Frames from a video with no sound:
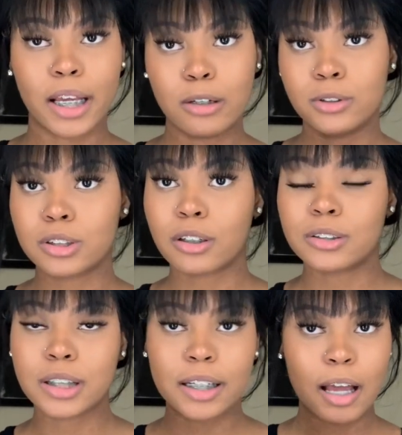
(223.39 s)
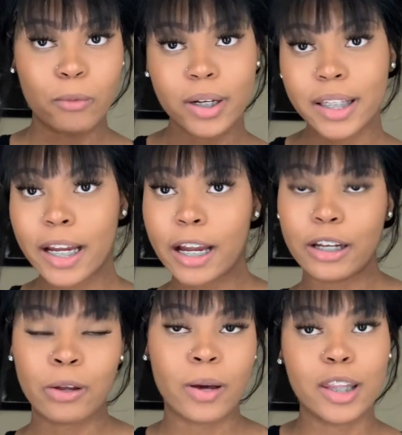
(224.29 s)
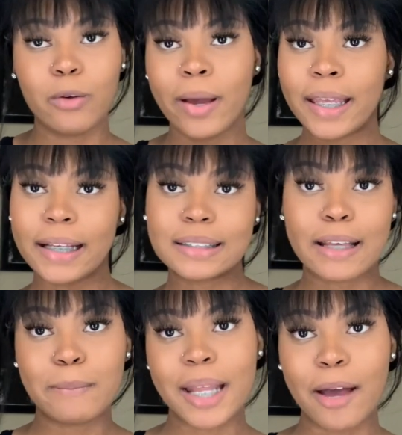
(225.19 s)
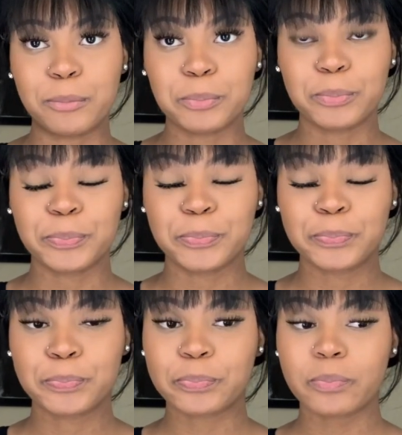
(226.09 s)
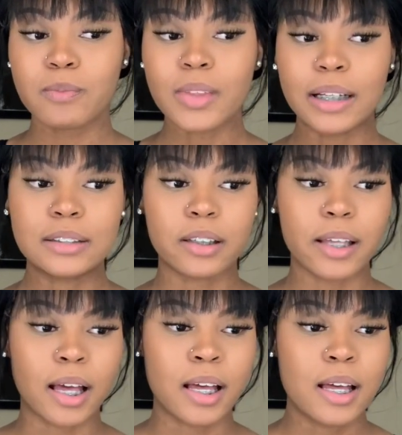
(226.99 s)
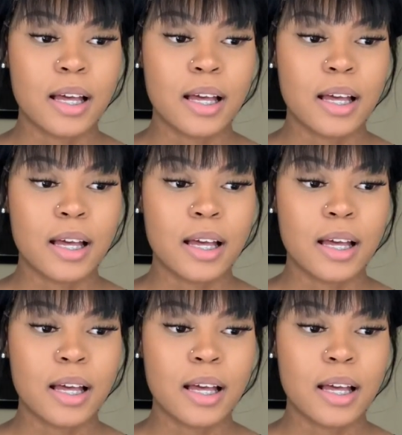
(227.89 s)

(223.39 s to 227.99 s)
And Hooters girls cannot wear their hair no other way except down. So yeah,